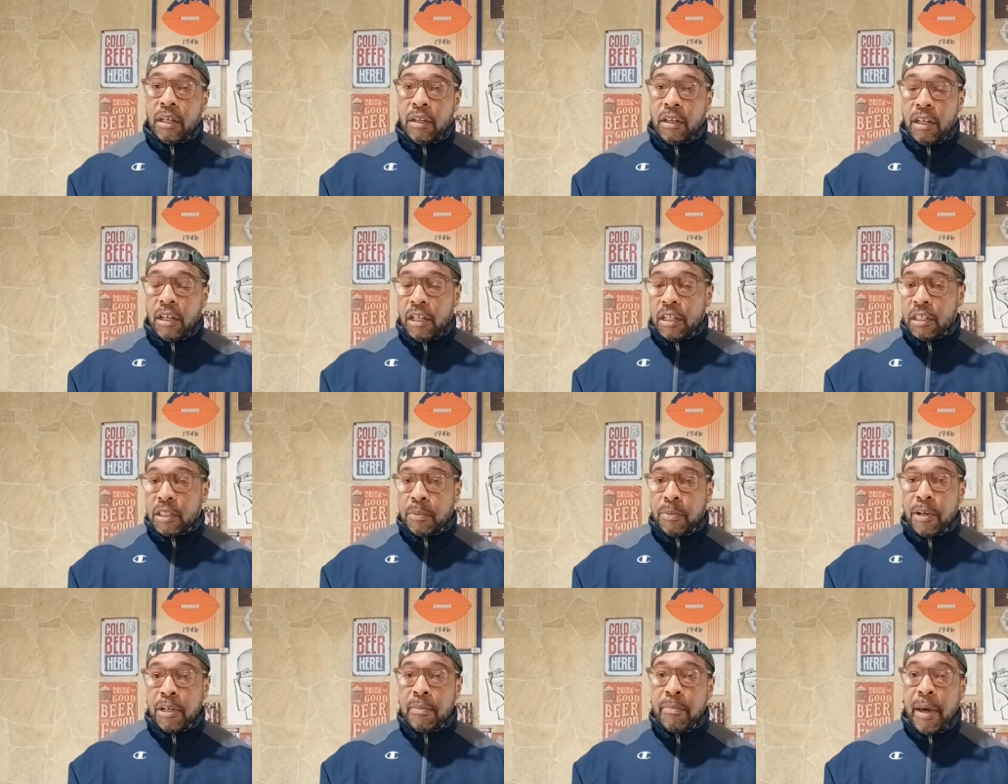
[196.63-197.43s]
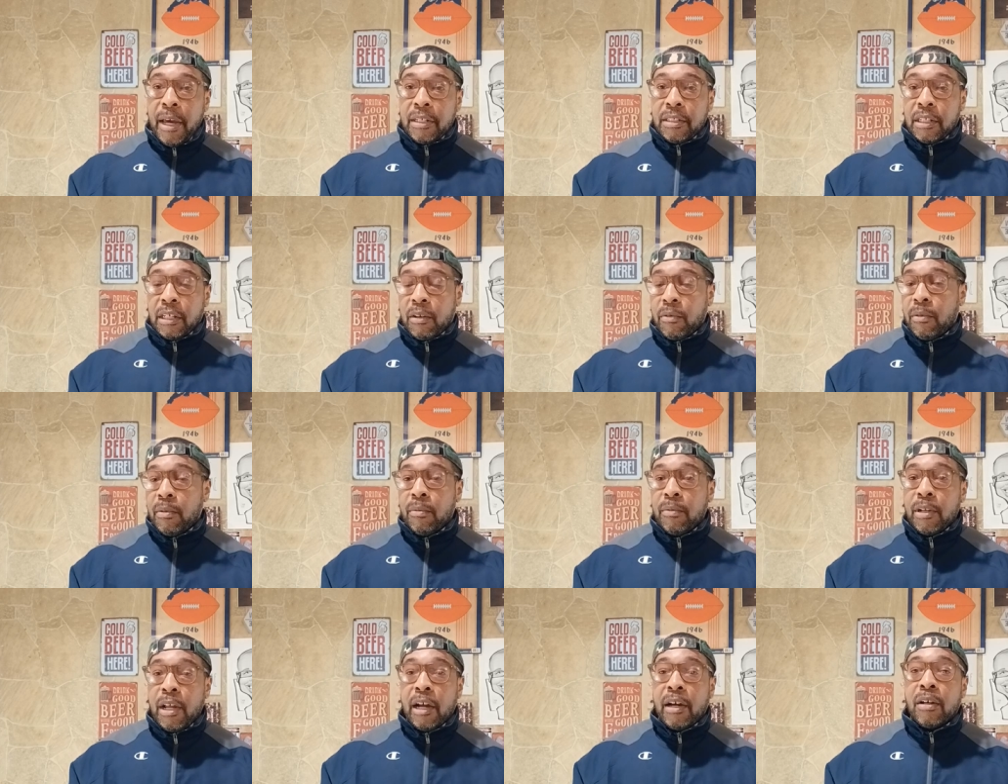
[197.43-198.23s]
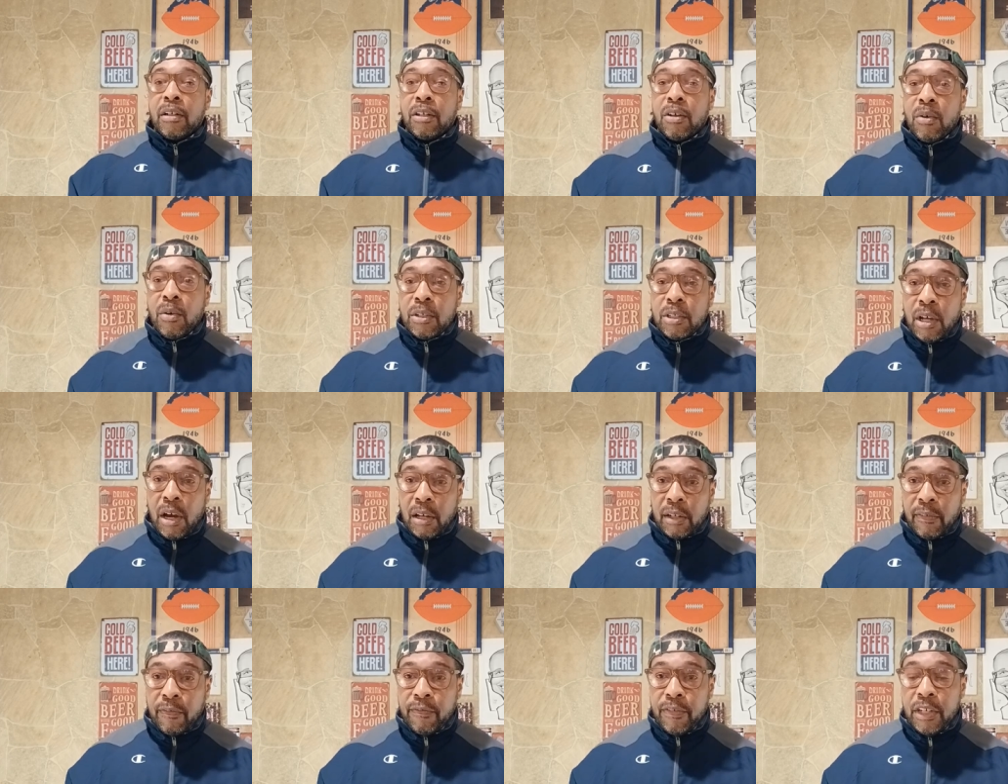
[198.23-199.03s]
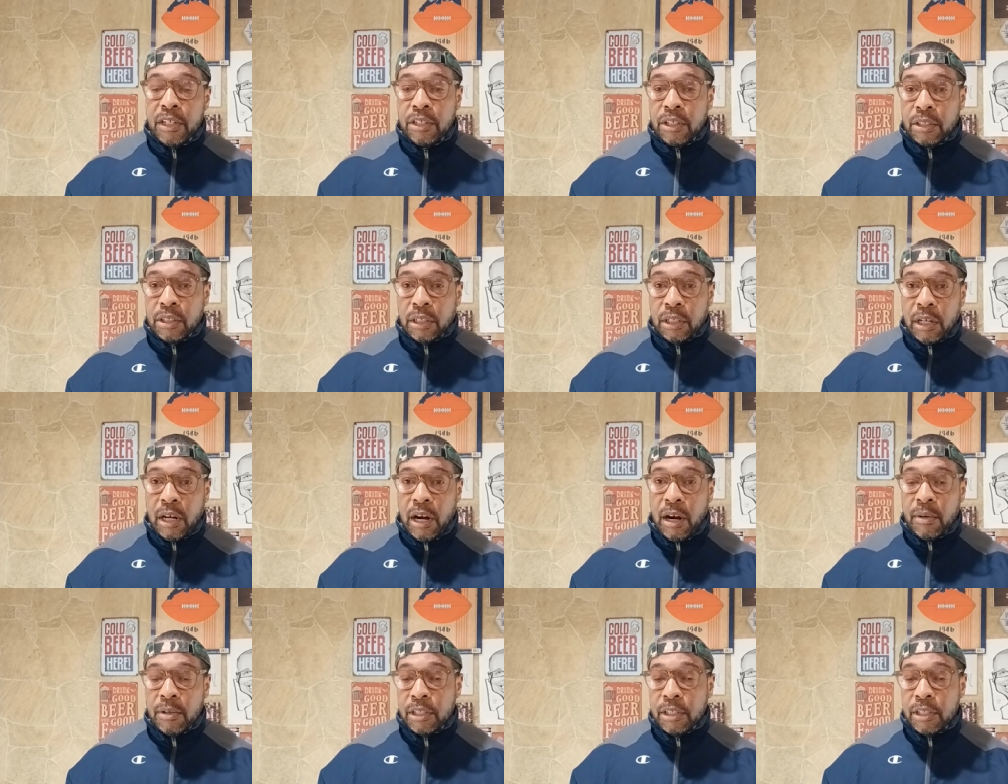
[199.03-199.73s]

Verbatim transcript: is pretty basic. We're not going to go into all the features of the card.